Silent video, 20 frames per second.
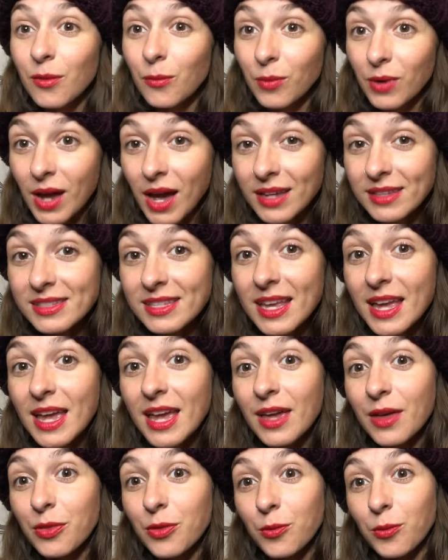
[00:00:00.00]
When I
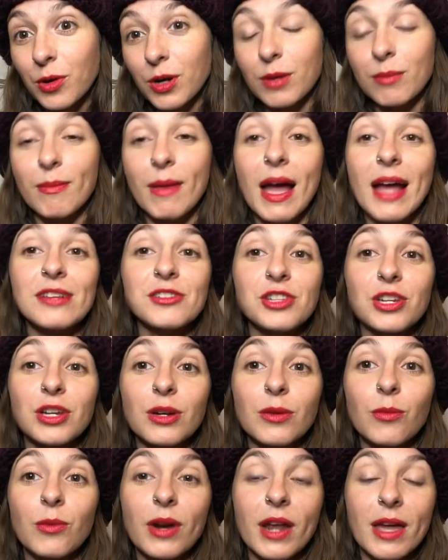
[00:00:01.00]
say the word
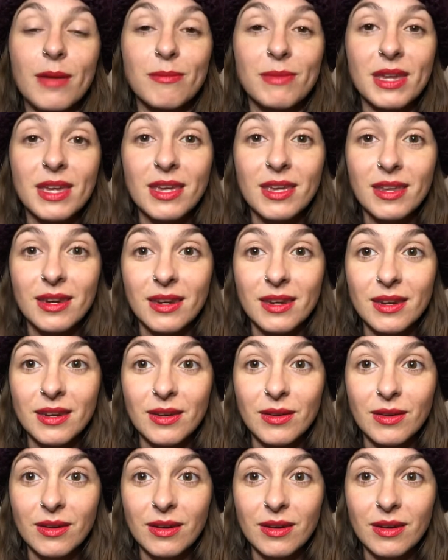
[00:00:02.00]
magic, what I mean